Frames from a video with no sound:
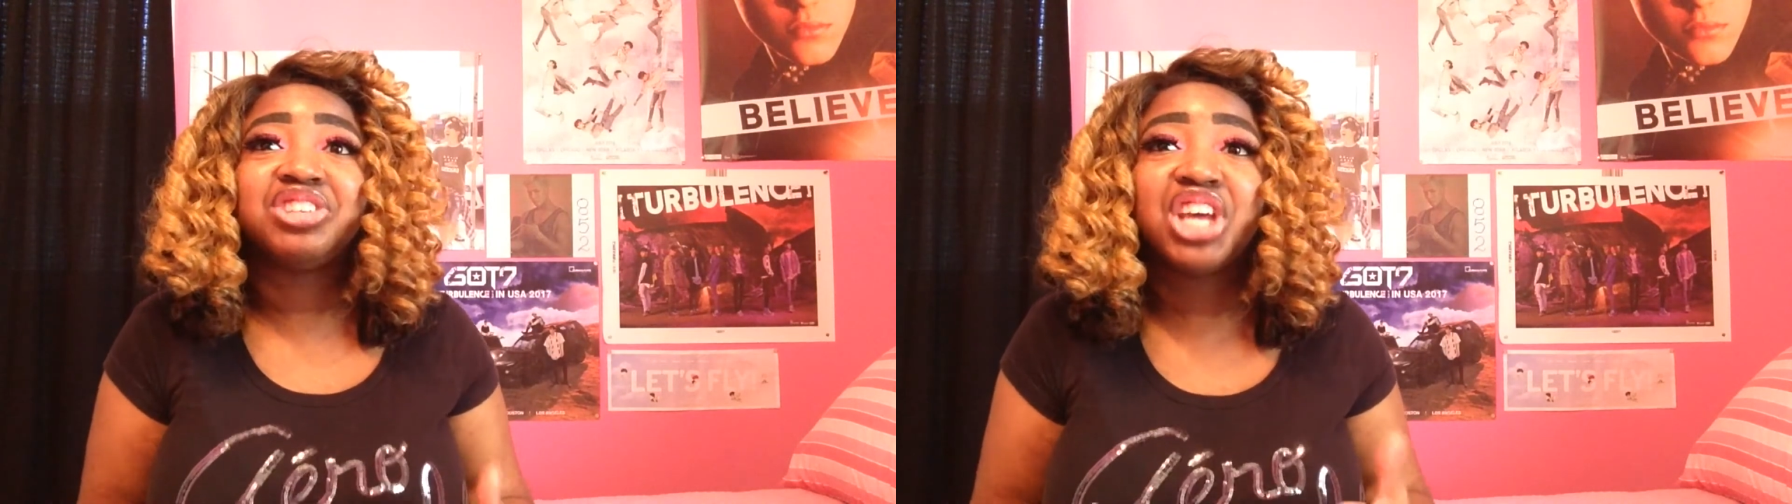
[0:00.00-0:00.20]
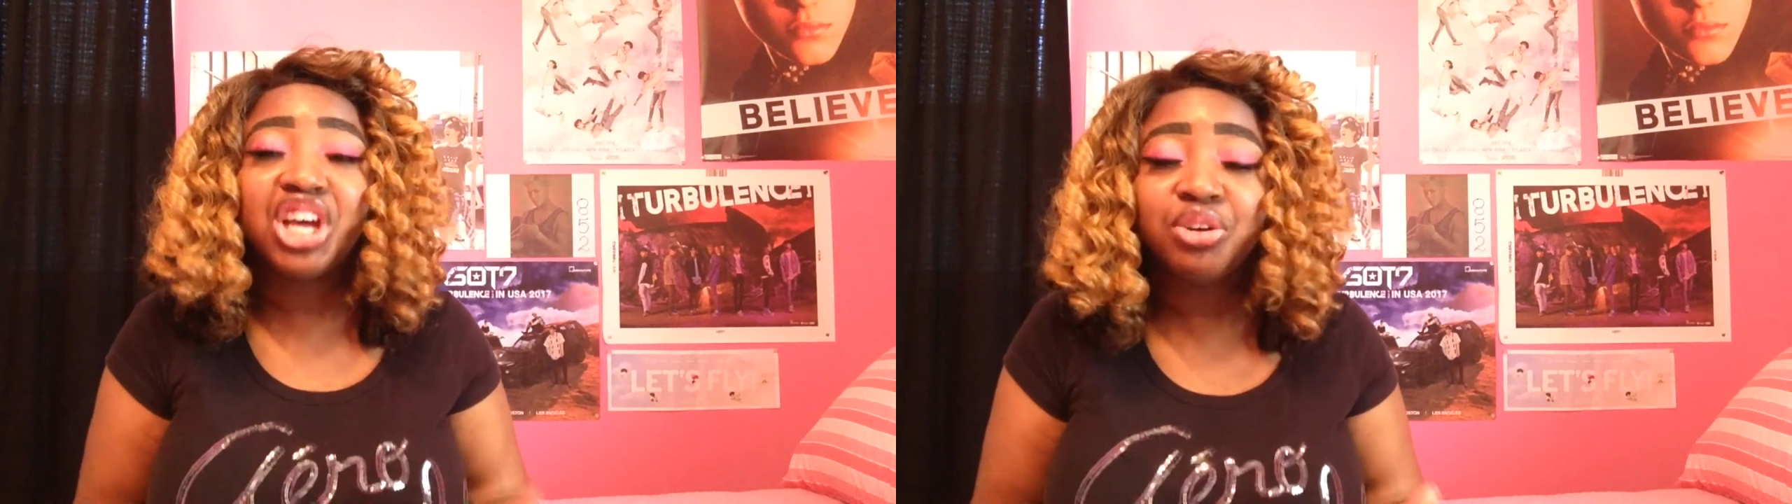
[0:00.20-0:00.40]

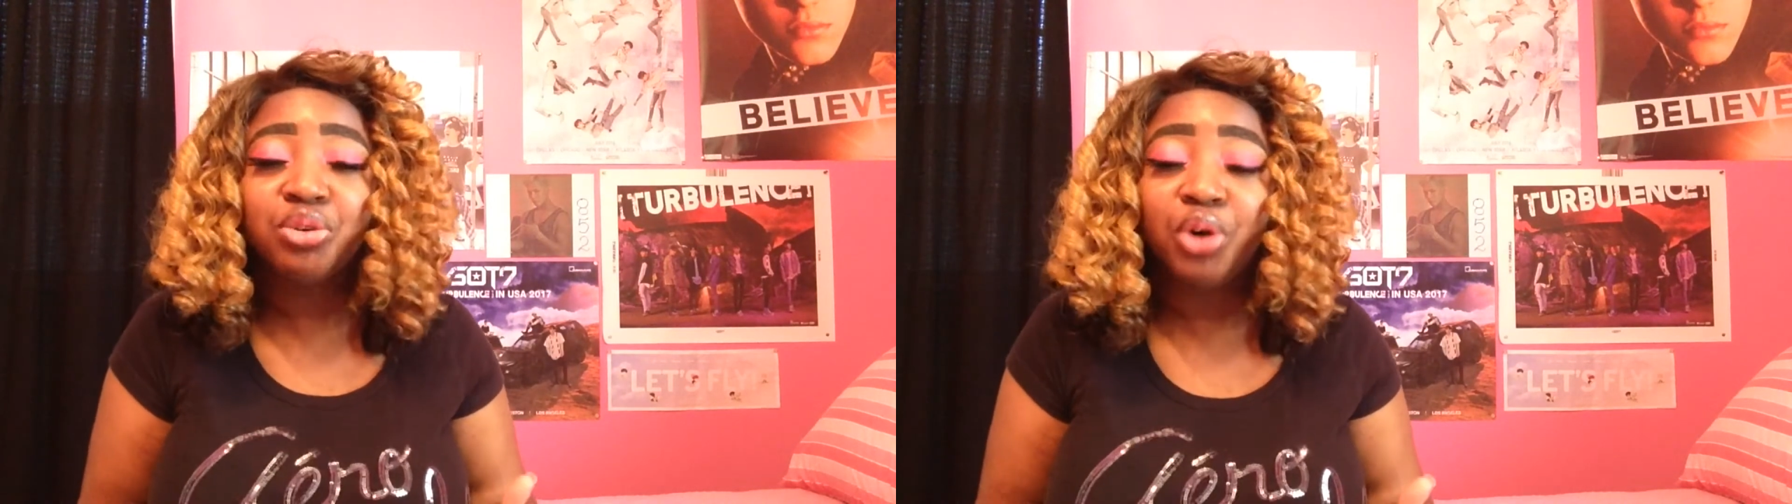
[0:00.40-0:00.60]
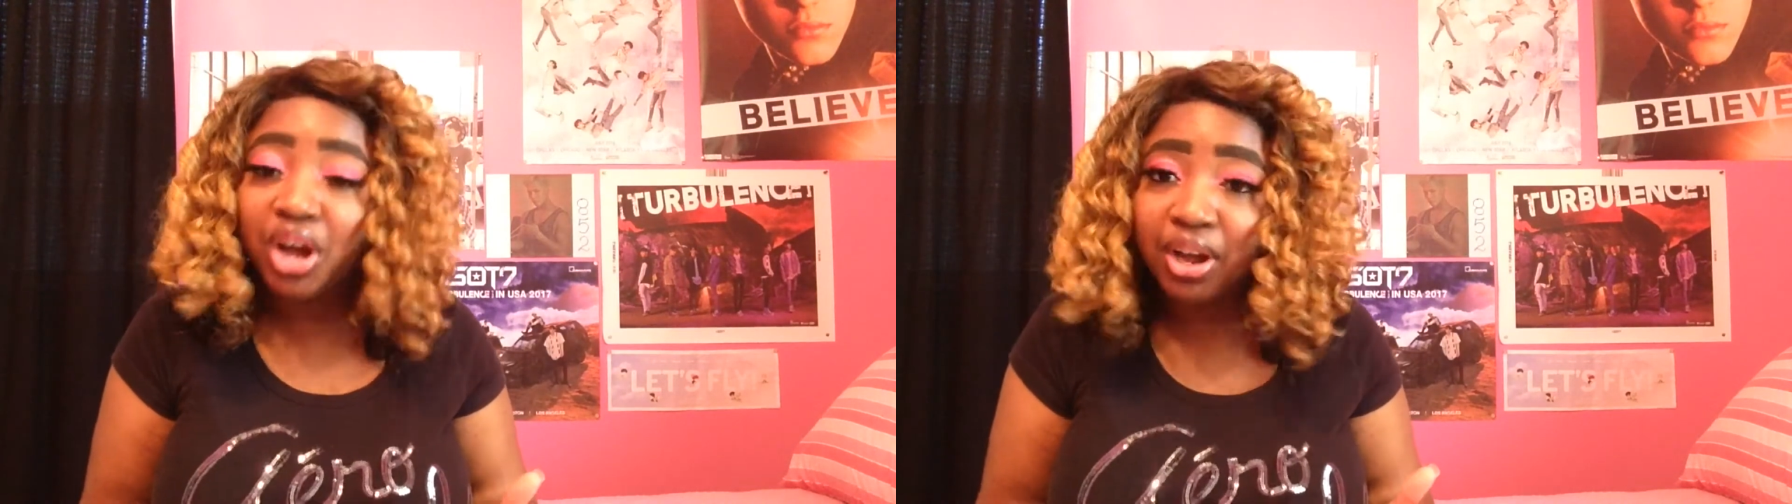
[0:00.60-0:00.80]
tell
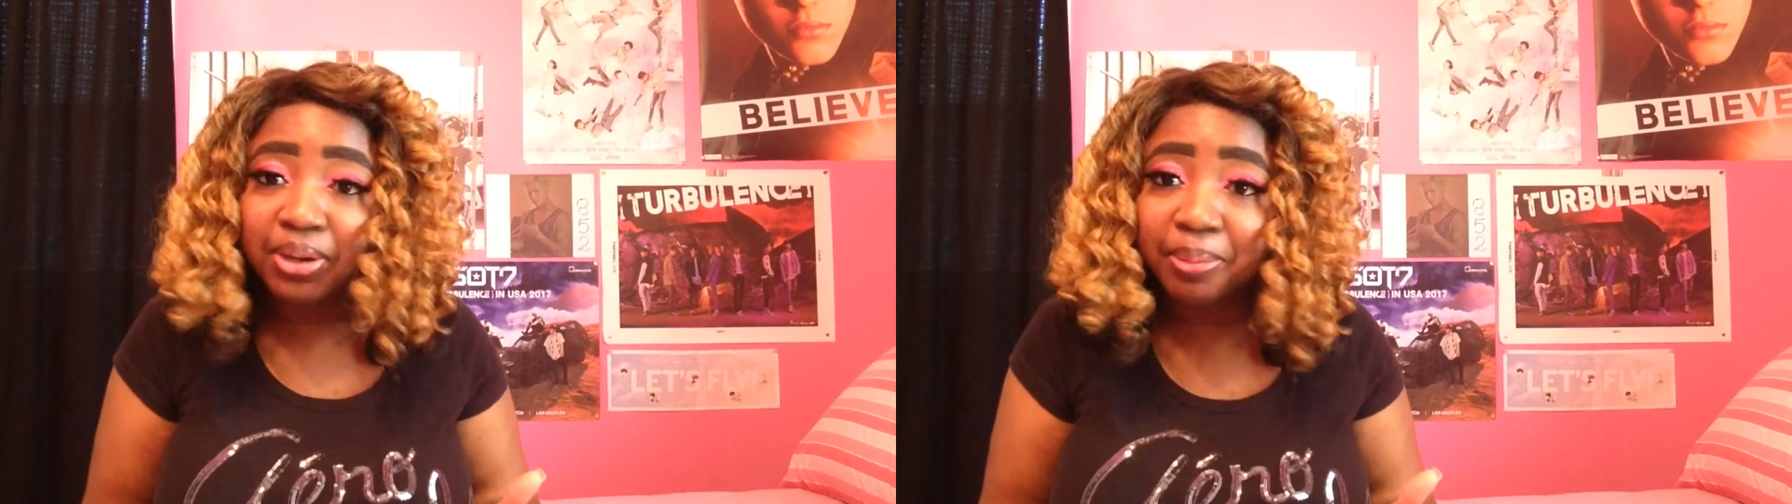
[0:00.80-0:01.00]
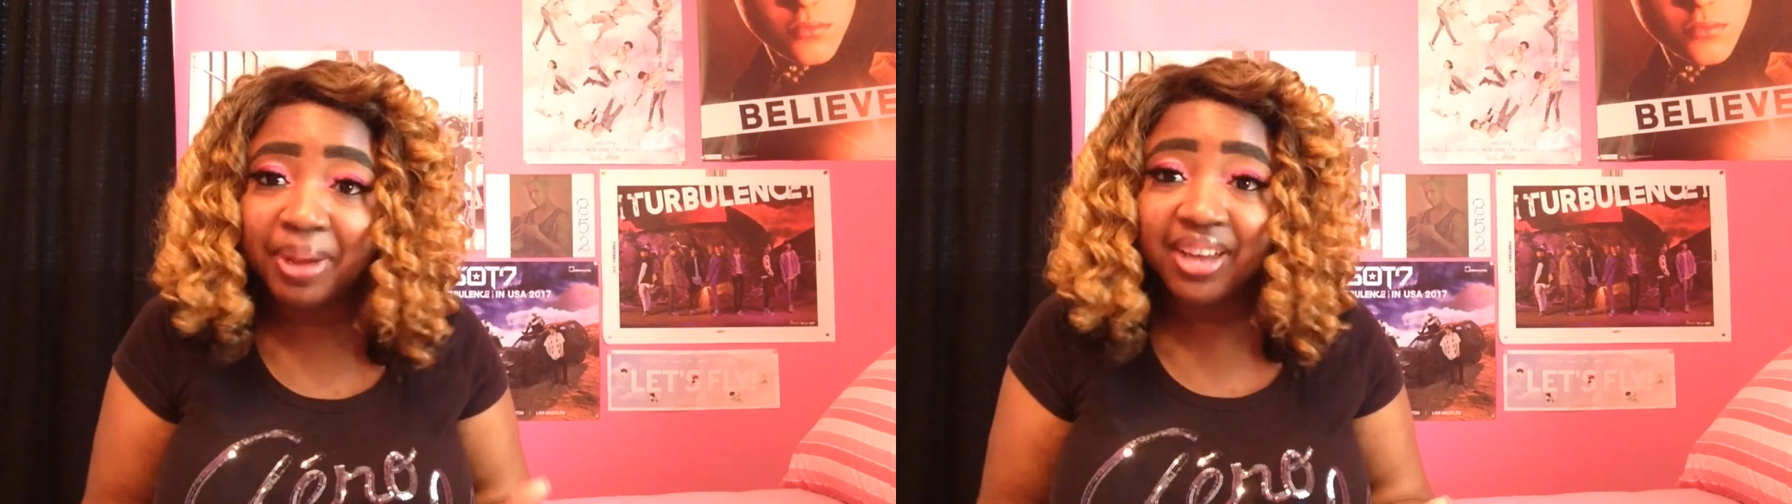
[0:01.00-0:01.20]
you
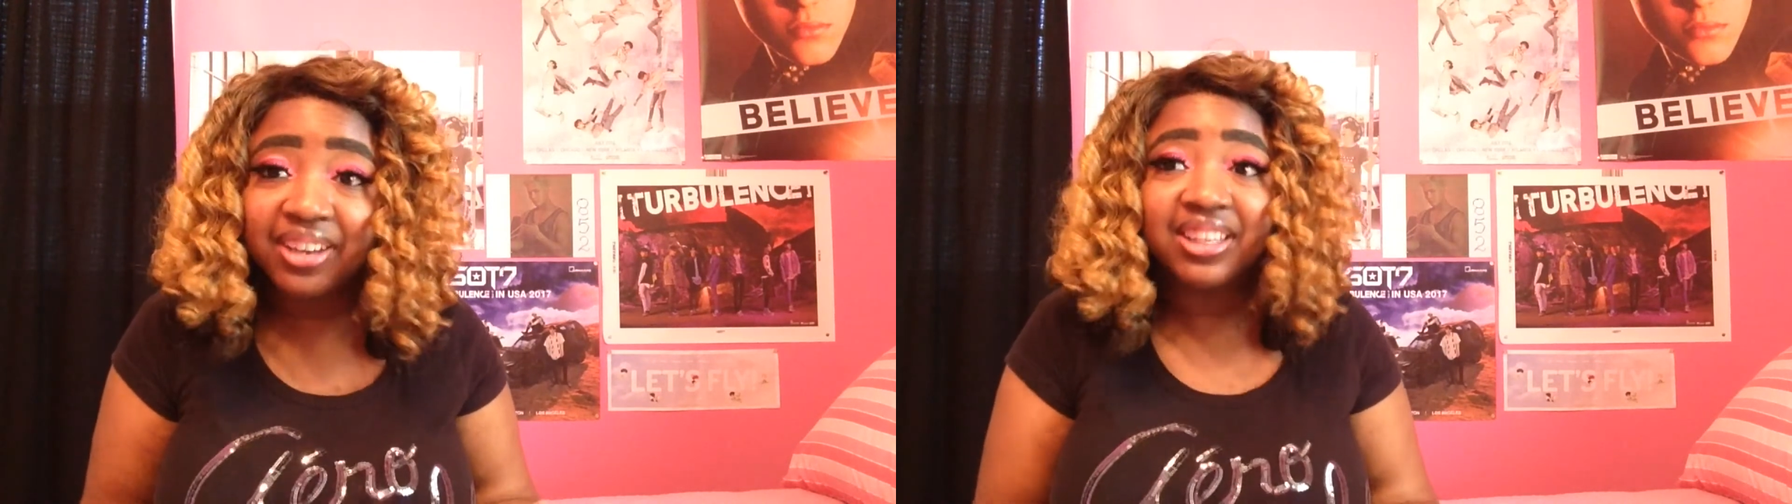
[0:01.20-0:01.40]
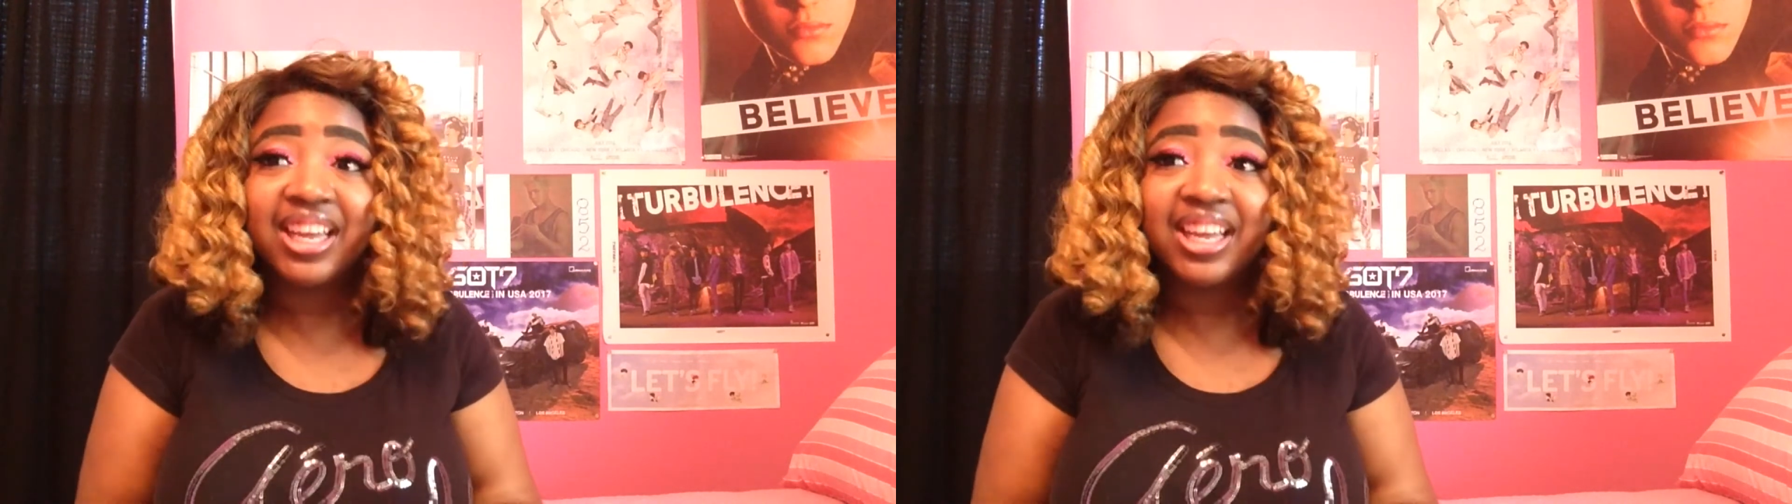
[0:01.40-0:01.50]
all about it.